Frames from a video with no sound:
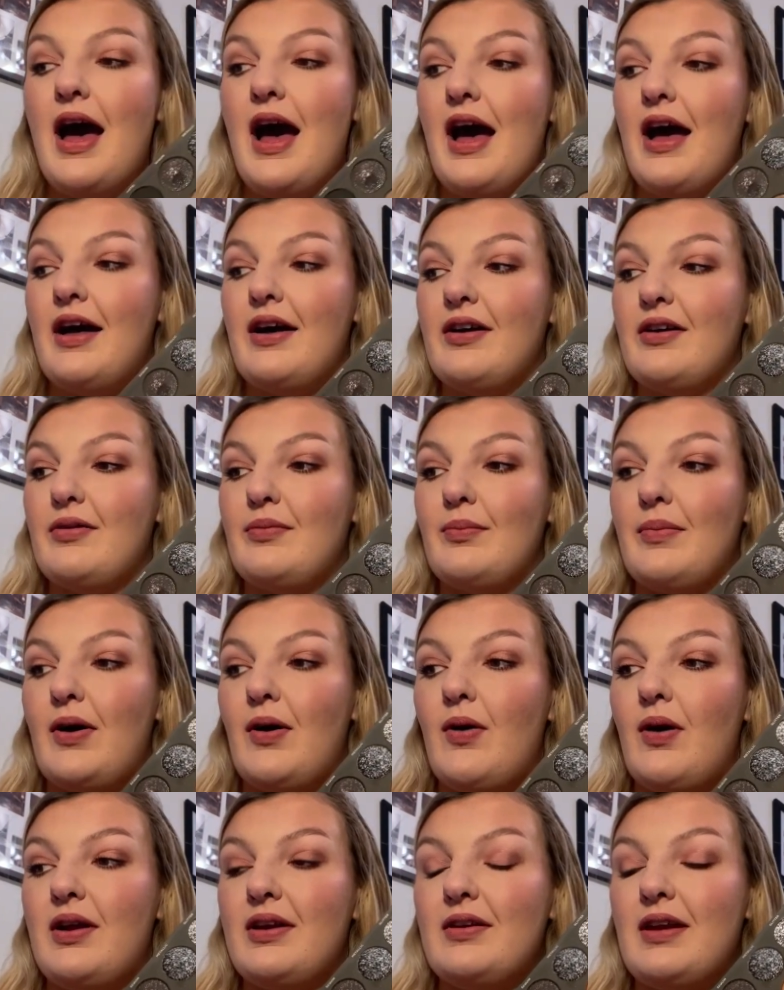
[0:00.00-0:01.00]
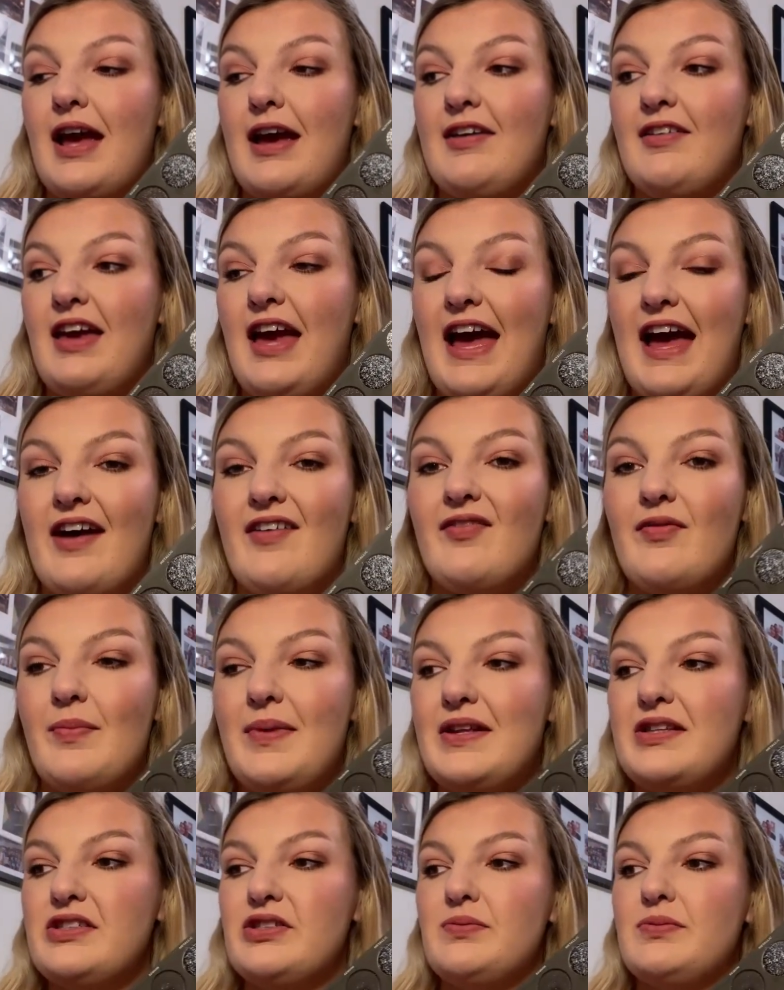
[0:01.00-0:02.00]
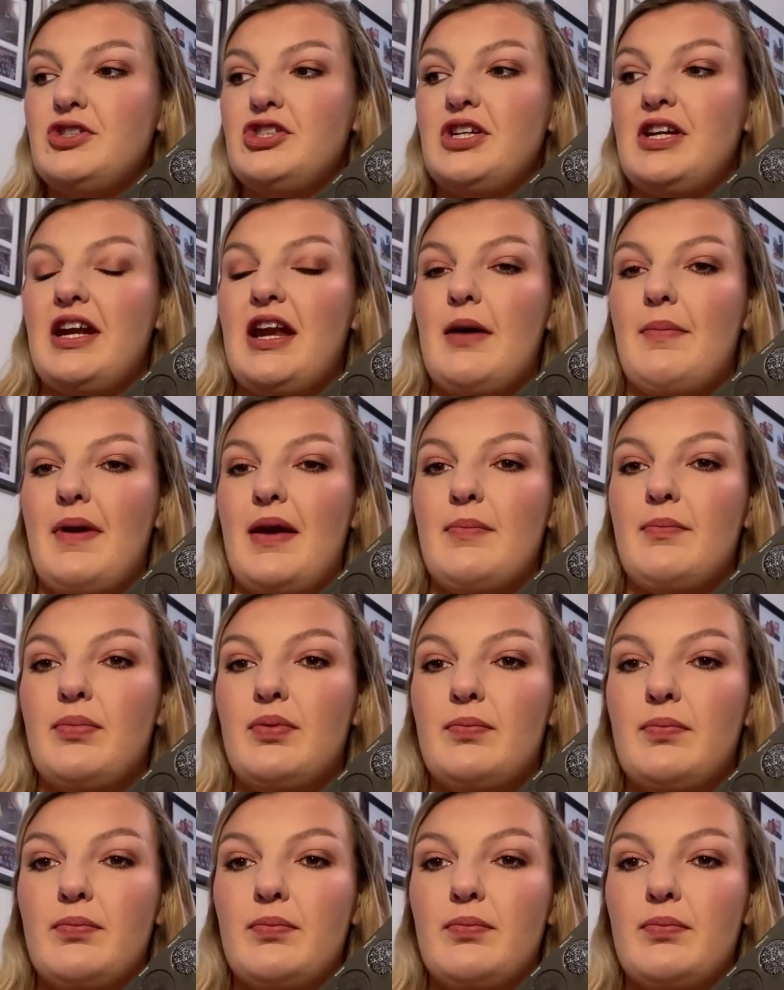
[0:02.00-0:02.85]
Um, I have been switching it up and